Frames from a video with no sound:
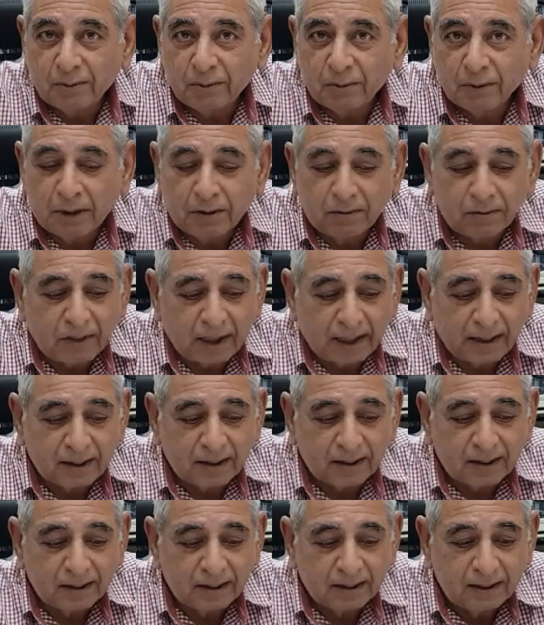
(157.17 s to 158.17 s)
In
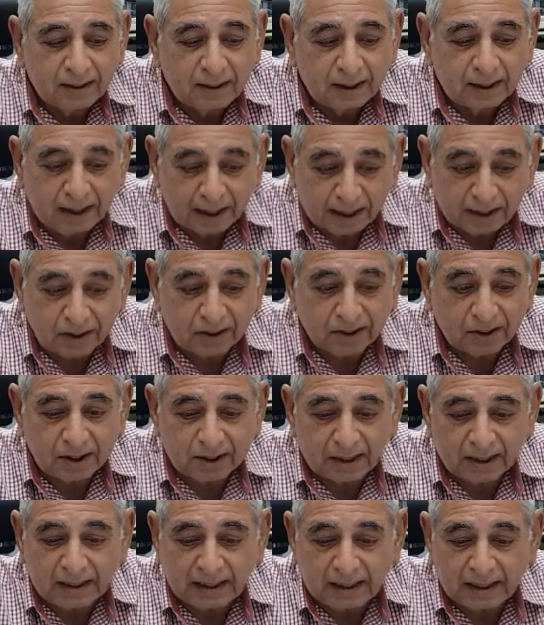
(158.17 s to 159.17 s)
fact,
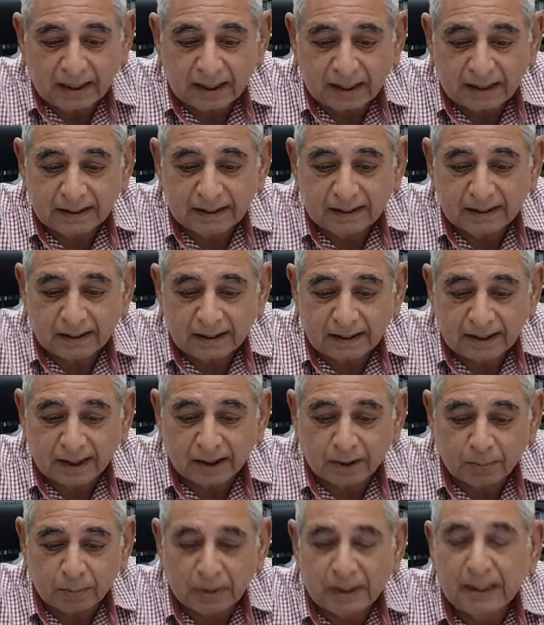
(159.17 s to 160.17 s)
electricity has
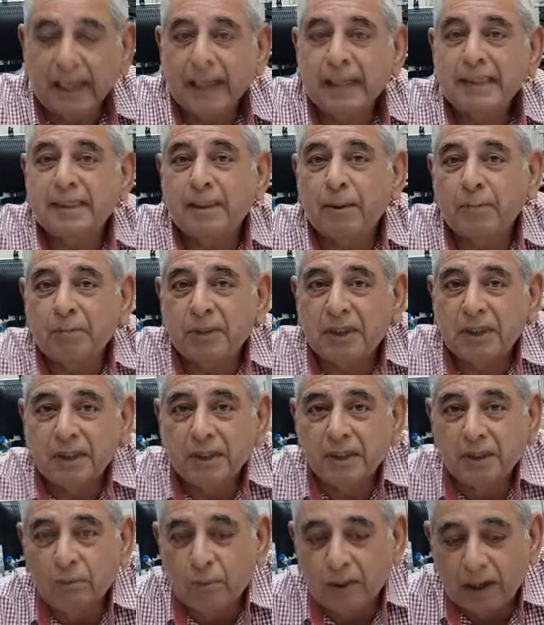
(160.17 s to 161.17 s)
just been accepted
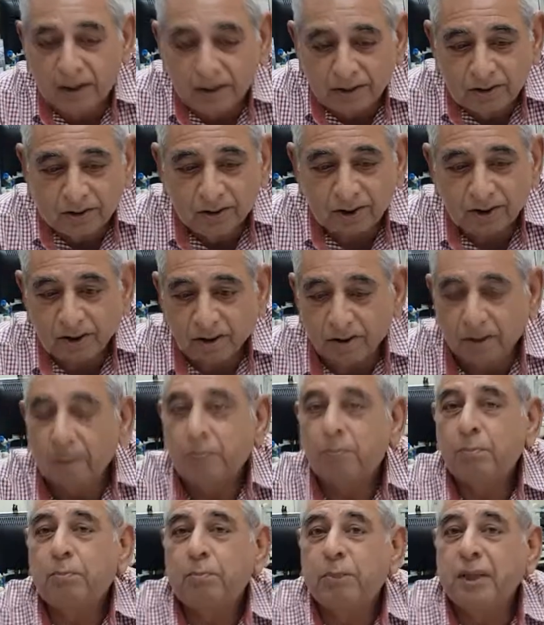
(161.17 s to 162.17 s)
in the village
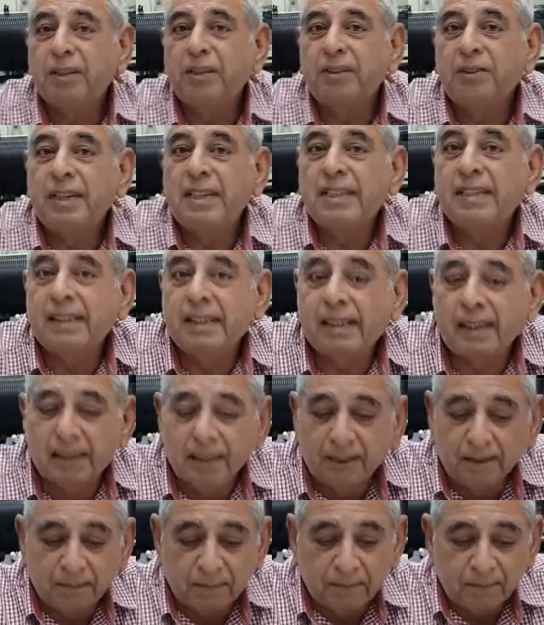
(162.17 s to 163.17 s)
pretty
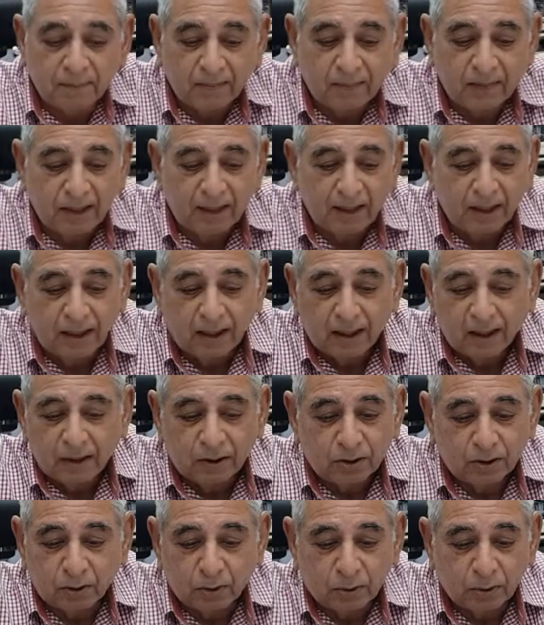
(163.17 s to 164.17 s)
recently.
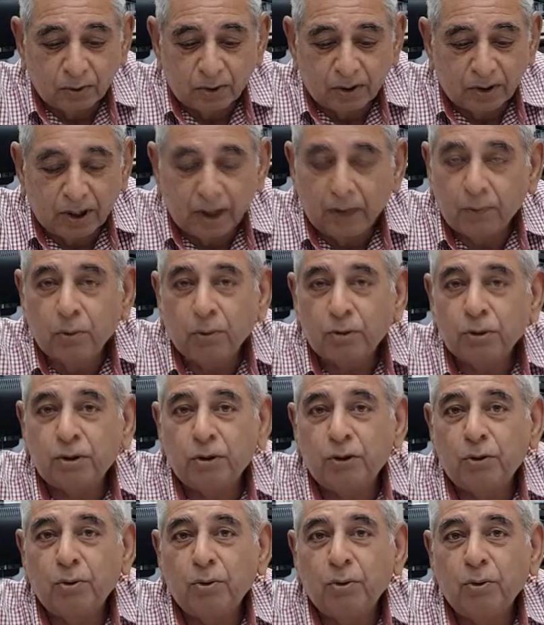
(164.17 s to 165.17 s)
So there was
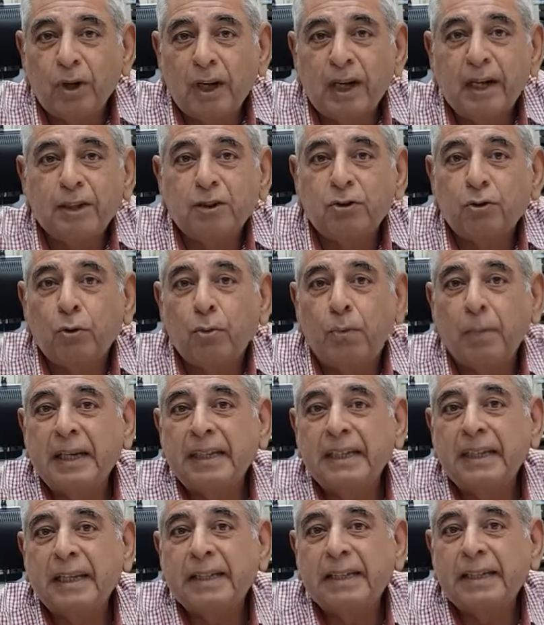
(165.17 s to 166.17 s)
no
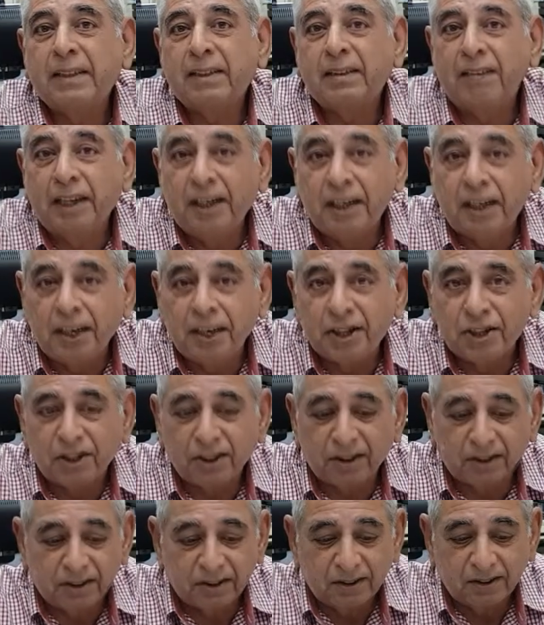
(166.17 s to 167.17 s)
electromagnetic radiation.